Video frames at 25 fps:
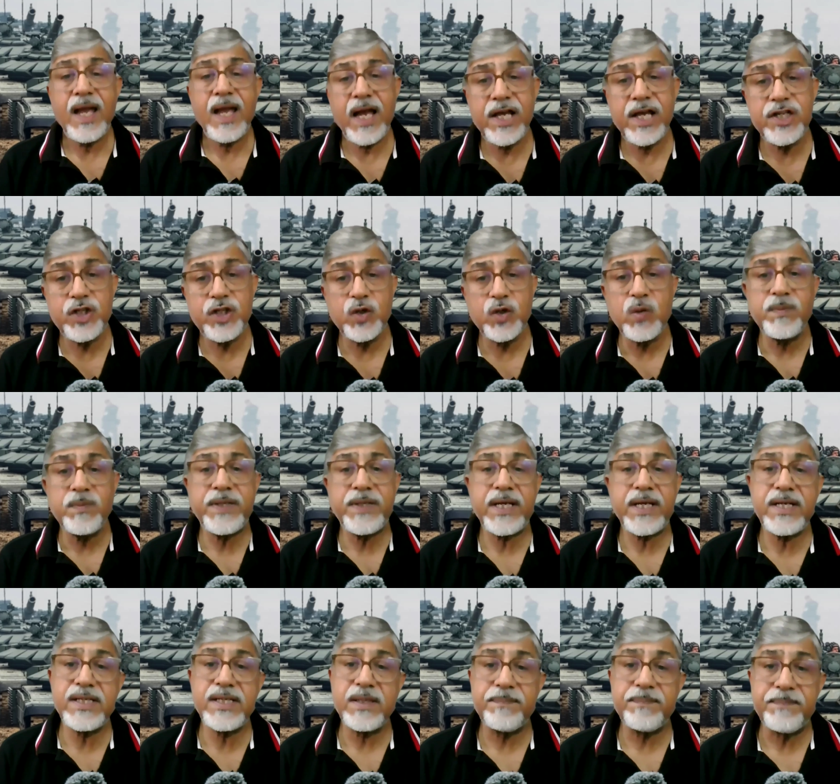assume
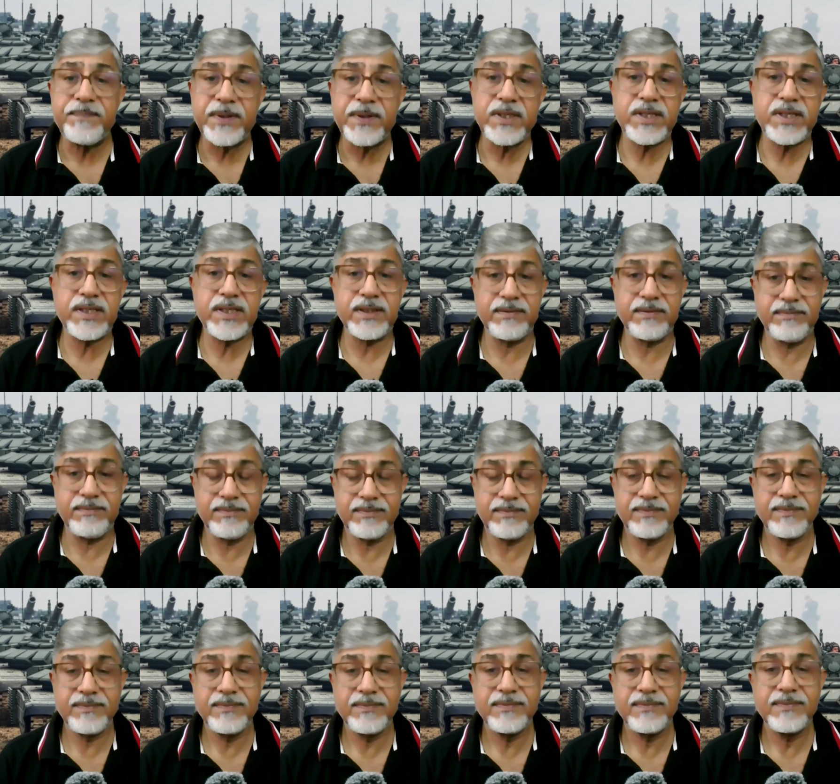there is a person,
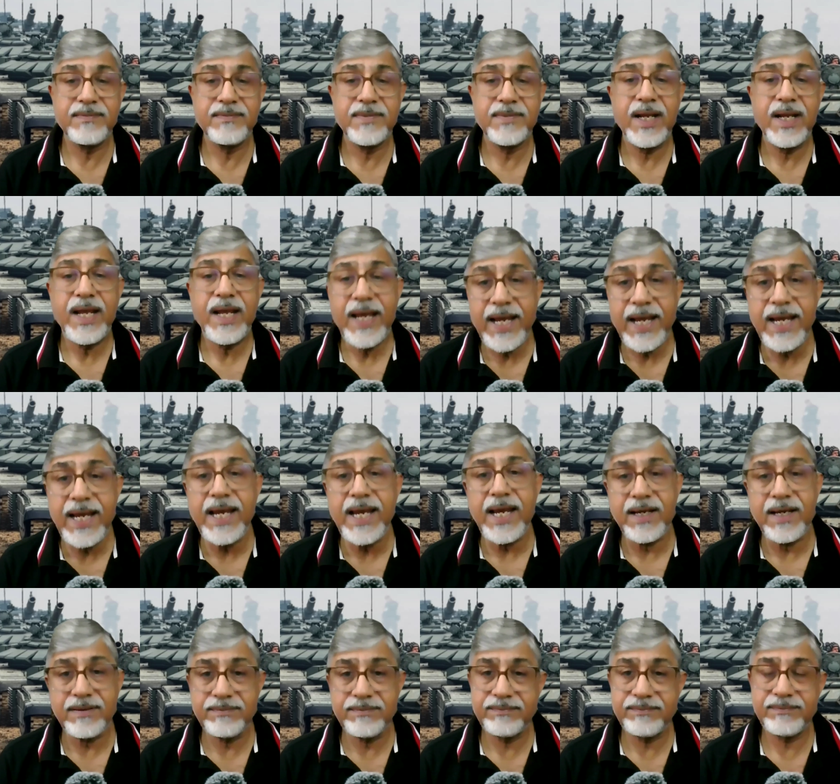
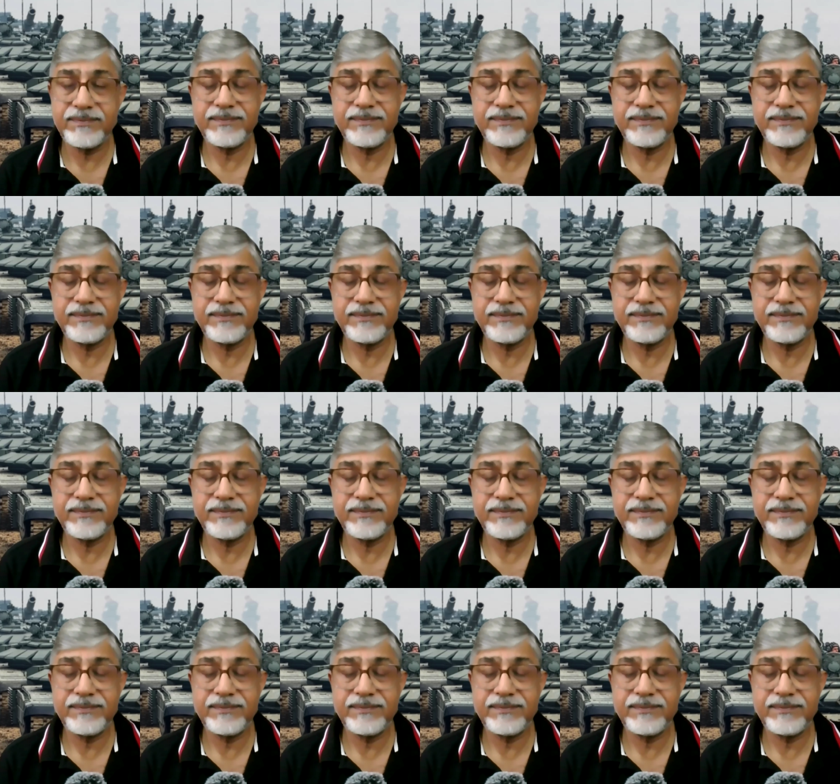A.